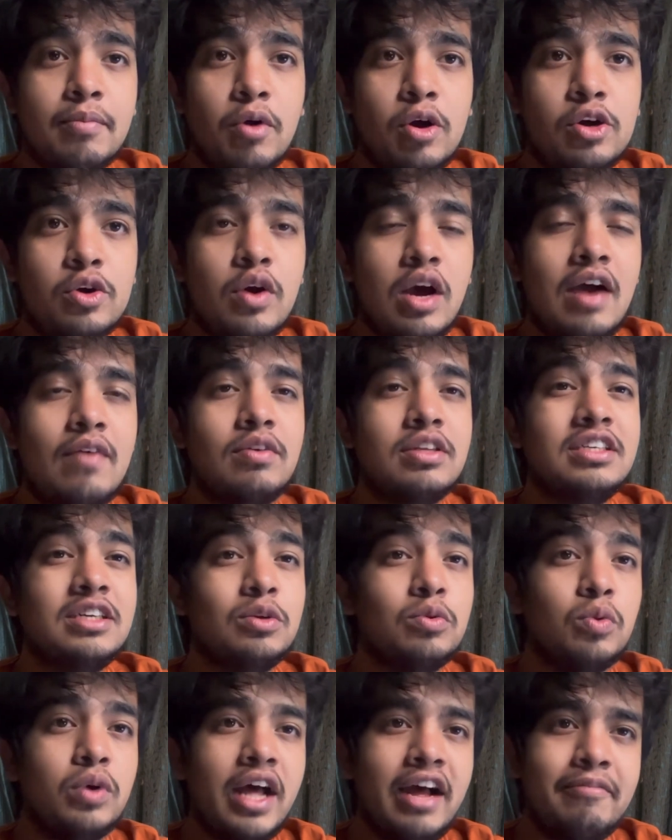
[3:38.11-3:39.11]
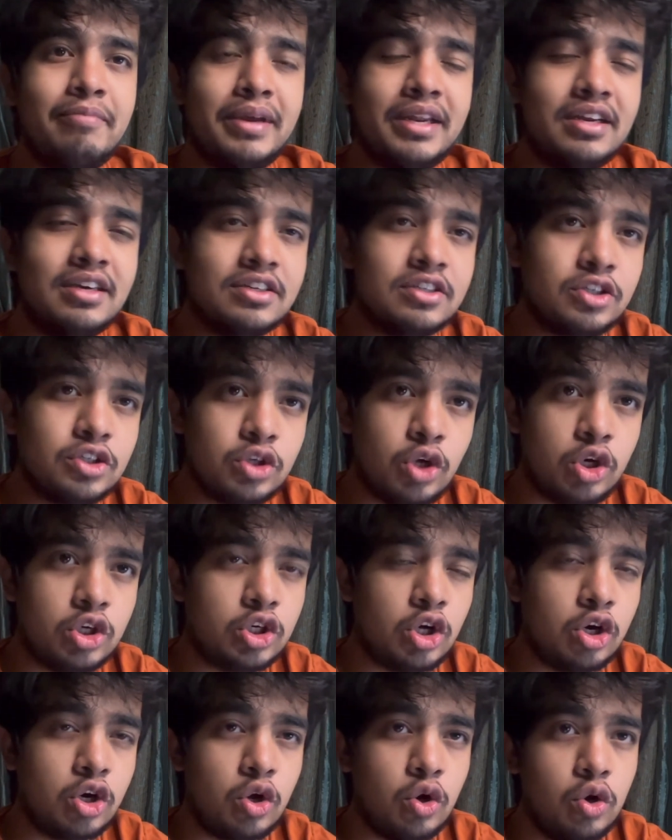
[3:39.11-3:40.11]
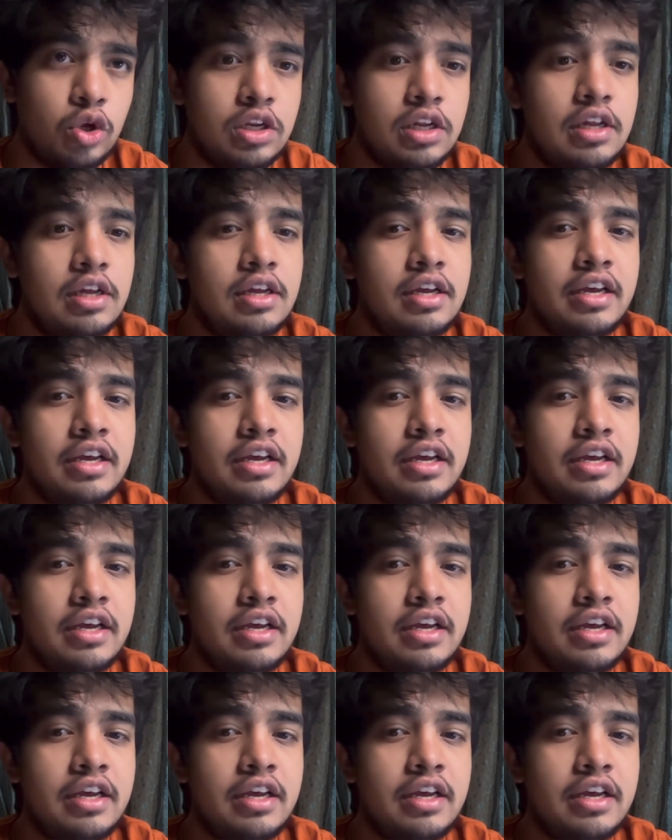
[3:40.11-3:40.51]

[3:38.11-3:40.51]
ball to Havertz, it would have been a short goal.